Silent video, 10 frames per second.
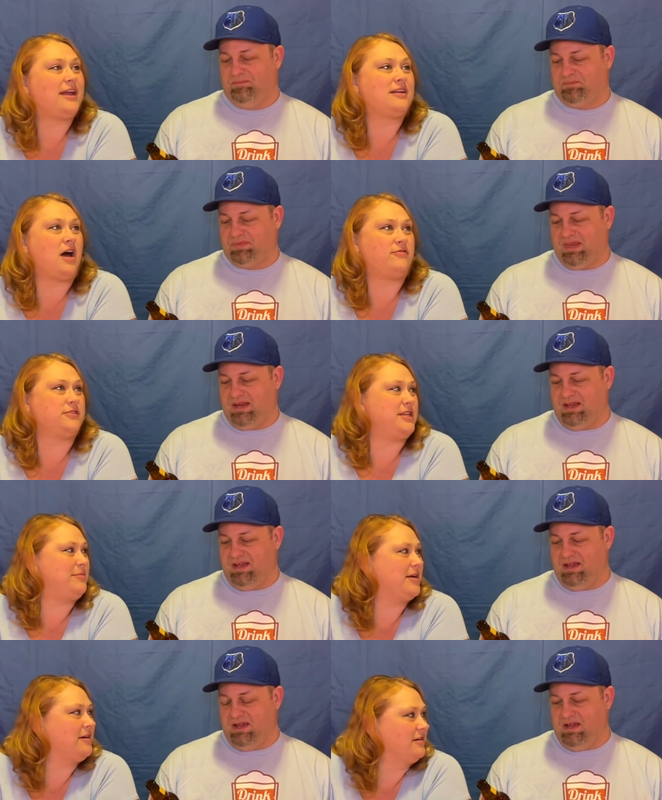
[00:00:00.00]
Speaker 1: novelty
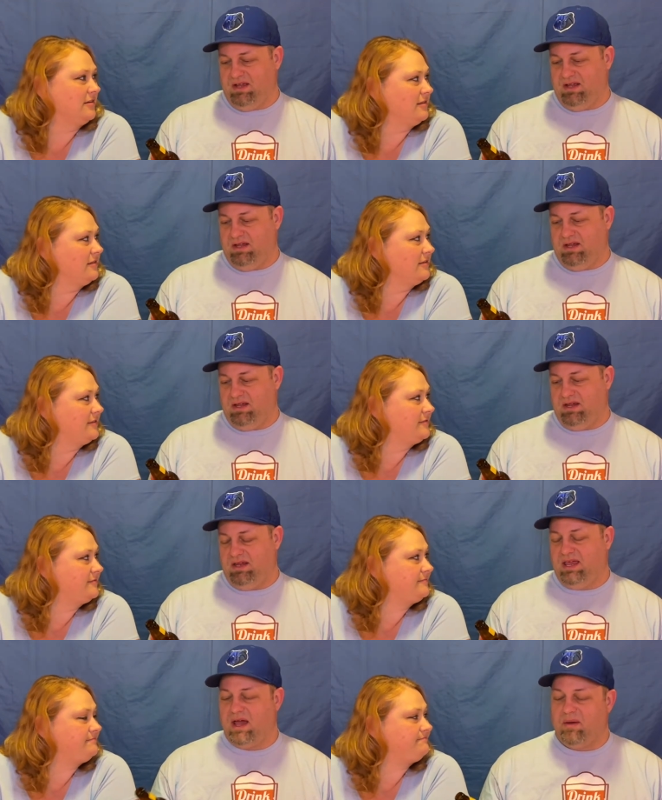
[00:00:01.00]
beer.
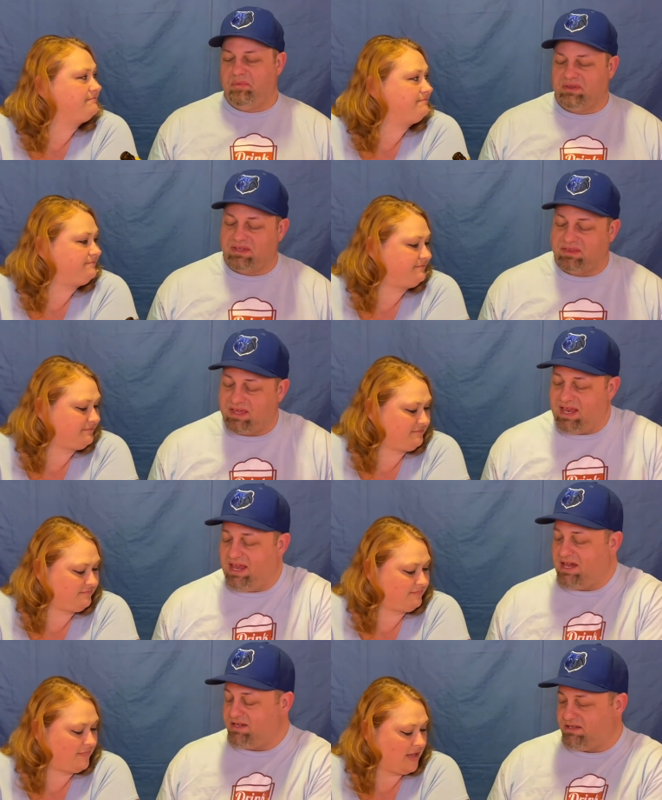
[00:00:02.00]
Speaker 2: Yeah, but the thing
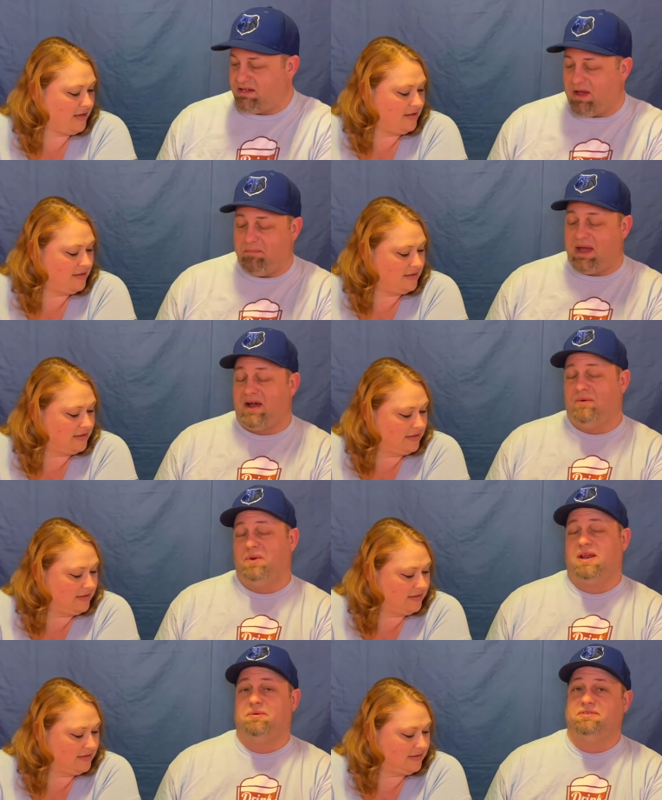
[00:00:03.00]
is about what
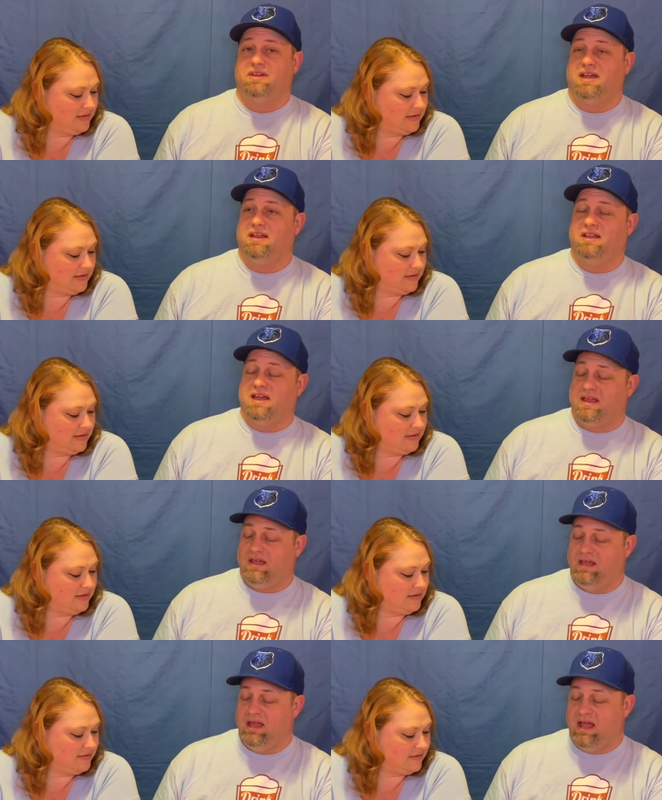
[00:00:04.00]
I will say, like,
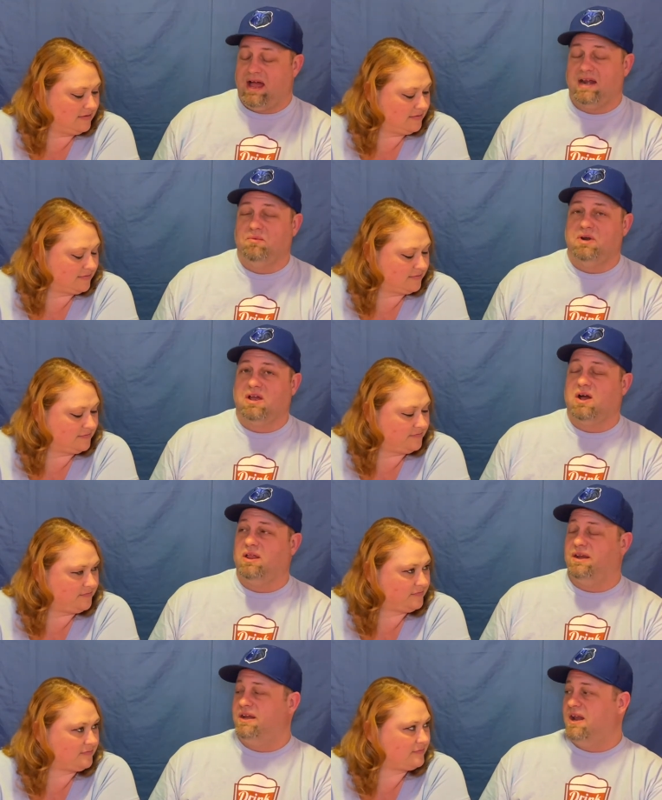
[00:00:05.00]
I didn't want to call
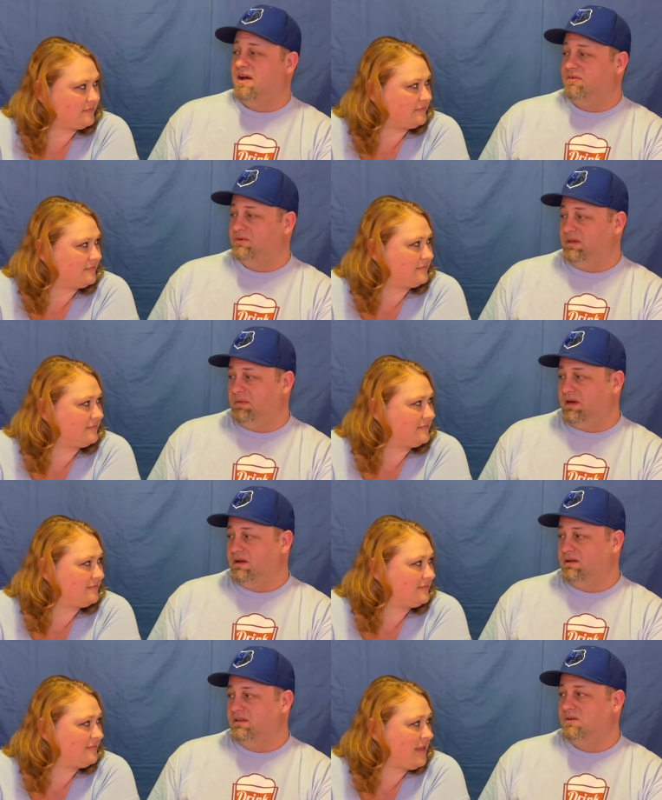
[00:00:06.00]
it a novelty beer.
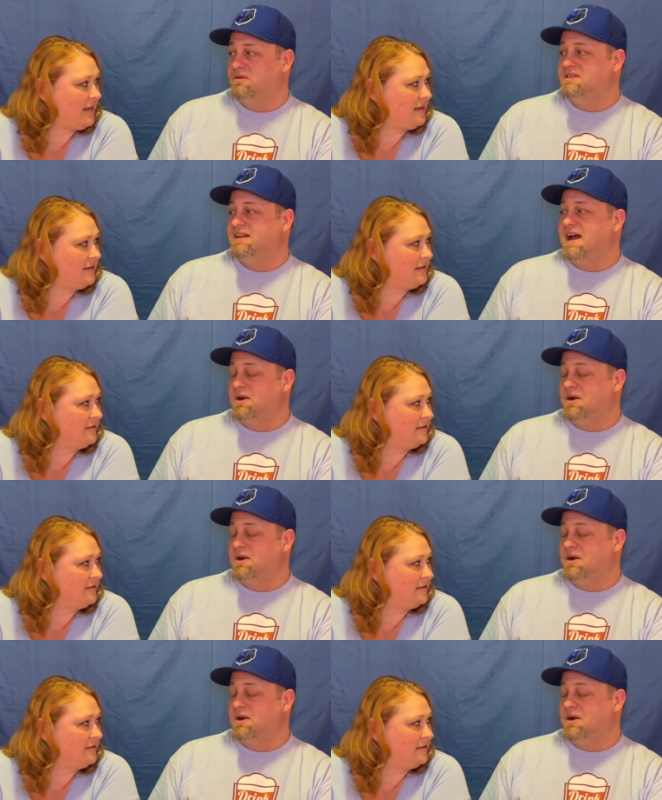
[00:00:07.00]
The reason I don't